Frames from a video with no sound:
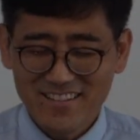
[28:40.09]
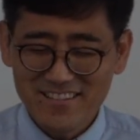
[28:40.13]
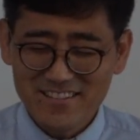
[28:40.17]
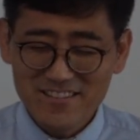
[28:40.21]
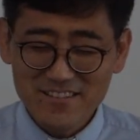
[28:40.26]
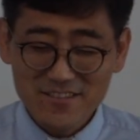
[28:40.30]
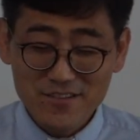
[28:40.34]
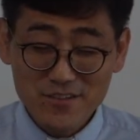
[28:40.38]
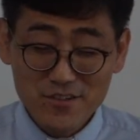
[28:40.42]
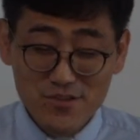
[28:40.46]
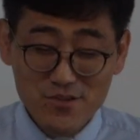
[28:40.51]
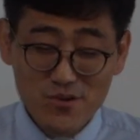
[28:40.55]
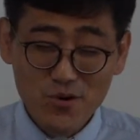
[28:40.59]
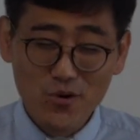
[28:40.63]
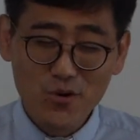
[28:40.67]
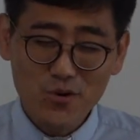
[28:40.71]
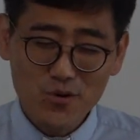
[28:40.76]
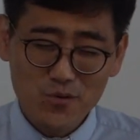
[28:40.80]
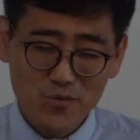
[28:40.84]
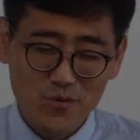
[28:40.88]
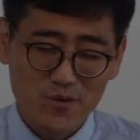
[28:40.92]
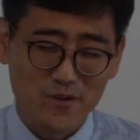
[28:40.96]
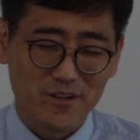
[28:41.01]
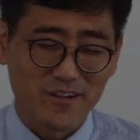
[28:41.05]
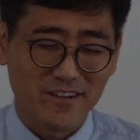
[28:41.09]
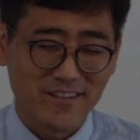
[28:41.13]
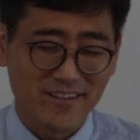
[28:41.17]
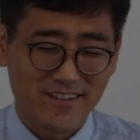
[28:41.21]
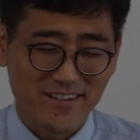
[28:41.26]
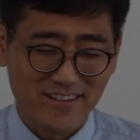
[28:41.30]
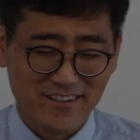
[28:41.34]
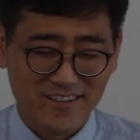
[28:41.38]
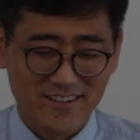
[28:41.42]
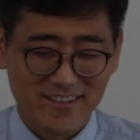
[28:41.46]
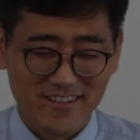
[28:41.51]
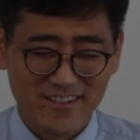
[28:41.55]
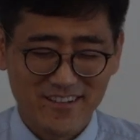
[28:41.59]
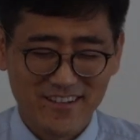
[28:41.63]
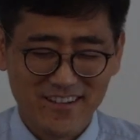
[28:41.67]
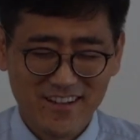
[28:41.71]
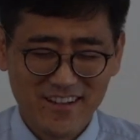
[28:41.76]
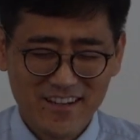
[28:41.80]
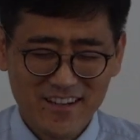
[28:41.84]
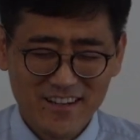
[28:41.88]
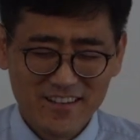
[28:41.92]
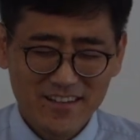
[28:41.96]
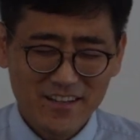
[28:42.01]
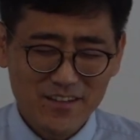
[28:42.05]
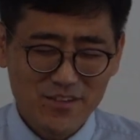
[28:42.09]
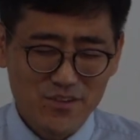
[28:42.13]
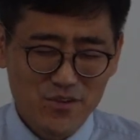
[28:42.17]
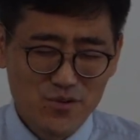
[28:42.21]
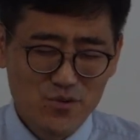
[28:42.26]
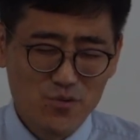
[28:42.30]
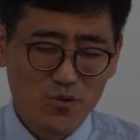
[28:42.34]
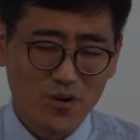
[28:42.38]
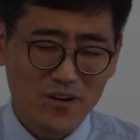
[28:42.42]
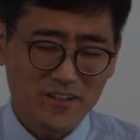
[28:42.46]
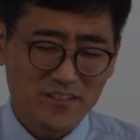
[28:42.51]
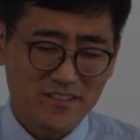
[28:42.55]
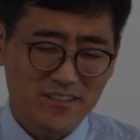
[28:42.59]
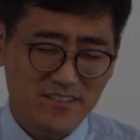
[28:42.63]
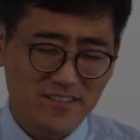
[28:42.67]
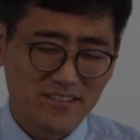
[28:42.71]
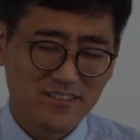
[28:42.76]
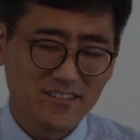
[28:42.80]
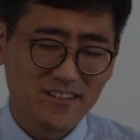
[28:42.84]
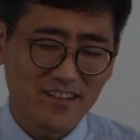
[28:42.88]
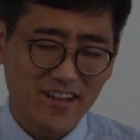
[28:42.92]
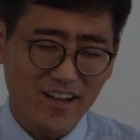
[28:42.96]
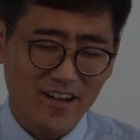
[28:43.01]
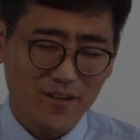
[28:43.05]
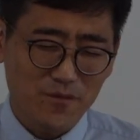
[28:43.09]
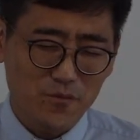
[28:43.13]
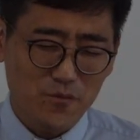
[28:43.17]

It's your work here, that you are still